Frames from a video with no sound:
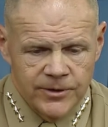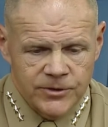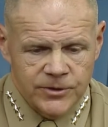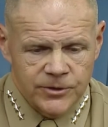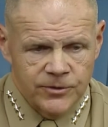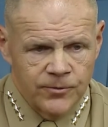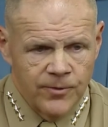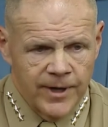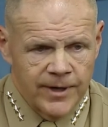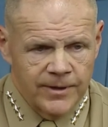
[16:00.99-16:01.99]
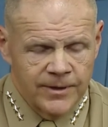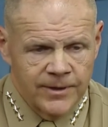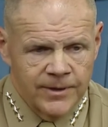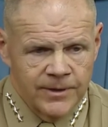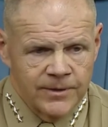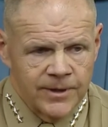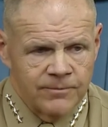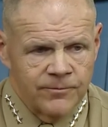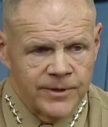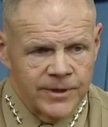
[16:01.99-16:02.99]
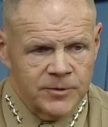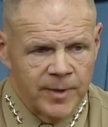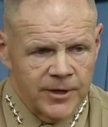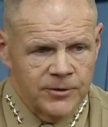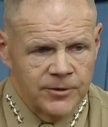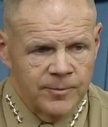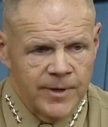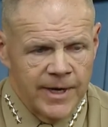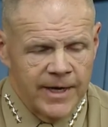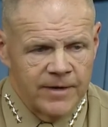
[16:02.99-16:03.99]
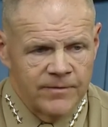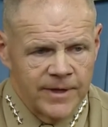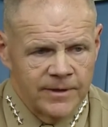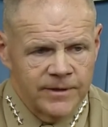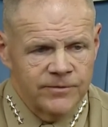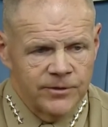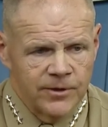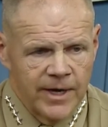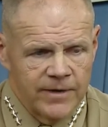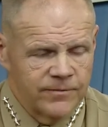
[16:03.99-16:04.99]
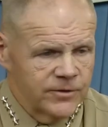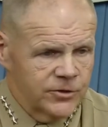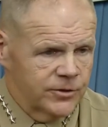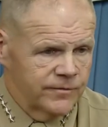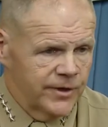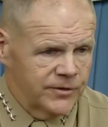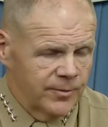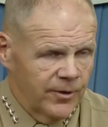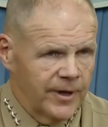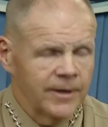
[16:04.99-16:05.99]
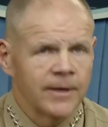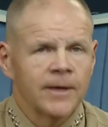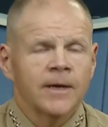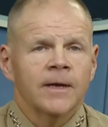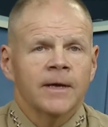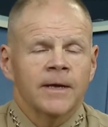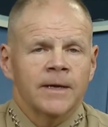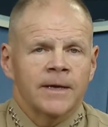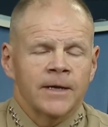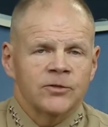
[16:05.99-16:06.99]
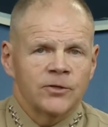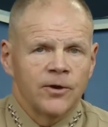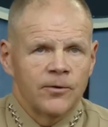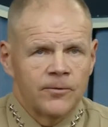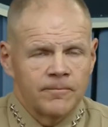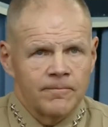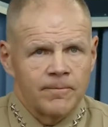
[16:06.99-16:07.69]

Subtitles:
is a certain way that we expect you to behave and to live your life and serve as a Marine. And so